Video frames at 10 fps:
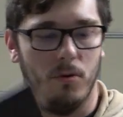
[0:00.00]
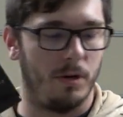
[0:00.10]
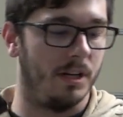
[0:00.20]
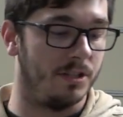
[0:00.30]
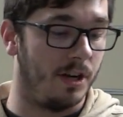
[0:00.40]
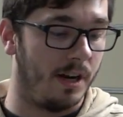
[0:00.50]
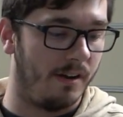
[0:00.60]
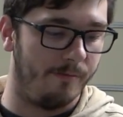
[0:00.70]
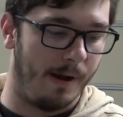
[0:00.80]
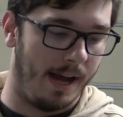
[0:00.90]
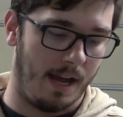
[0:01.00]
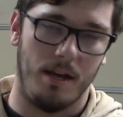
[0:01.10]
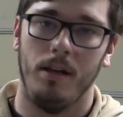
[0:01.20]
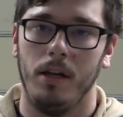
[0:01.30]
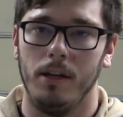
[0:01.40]
we're gonna start off by
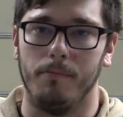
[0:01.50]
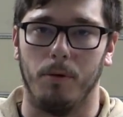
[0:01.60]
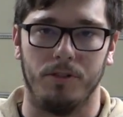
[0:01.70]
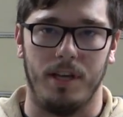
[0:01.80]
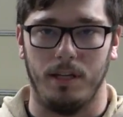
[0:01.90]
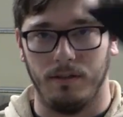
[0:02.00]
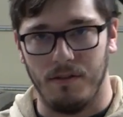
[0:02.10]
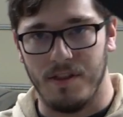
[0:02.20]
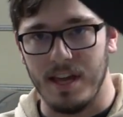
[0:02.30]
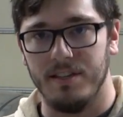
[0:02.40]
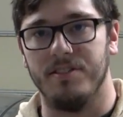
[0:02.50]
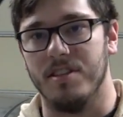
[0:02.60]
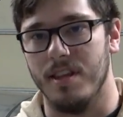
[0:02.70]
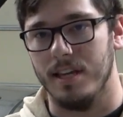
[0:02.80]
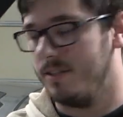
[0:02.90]
bolting these to
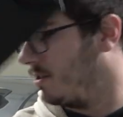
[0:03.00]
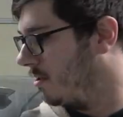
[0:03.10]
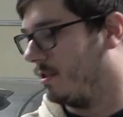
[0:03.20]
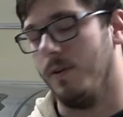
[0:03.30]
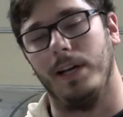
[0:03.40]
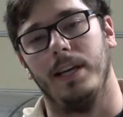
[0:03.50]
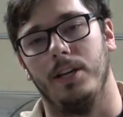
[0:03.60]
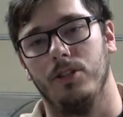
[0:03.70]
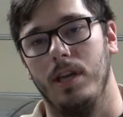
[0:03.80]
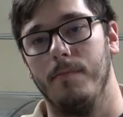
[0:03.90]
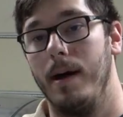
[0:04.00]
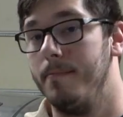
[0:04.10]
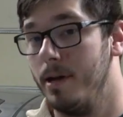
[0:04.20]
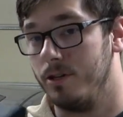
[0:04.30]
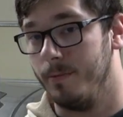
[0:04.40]
this so I can actually get my
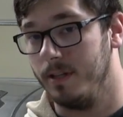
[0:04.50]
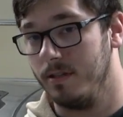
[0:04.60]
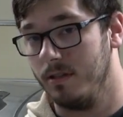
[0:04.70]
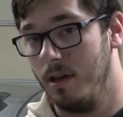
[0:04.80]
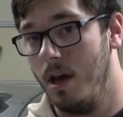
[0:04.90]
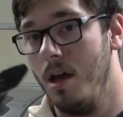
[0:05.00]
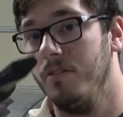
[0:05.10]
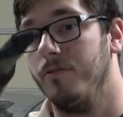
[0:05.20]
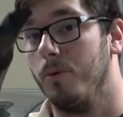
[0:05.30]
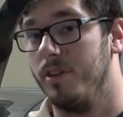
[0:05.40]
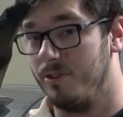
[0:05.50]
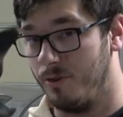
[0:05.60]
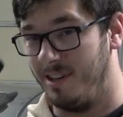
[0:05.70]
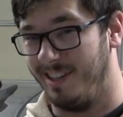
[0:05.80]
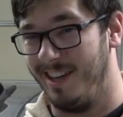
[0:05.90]
measurements for the
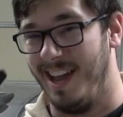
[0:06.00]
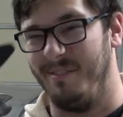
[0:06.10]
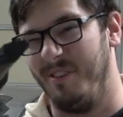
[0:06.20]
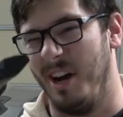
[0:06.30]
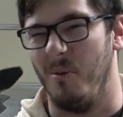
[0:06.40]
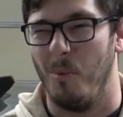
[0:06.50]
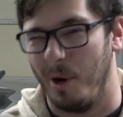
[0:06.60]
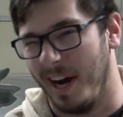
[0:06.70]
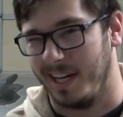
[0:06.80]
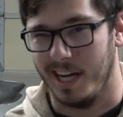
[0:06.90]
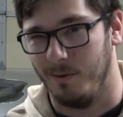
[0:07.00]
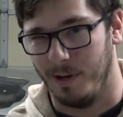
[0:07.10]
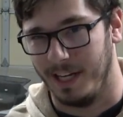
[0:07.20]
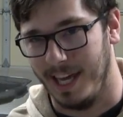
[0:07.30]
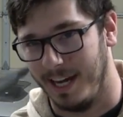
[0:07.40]
trunk and figure out where I kind of
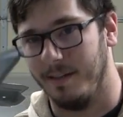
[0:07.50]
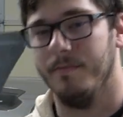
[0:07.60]
want to get it.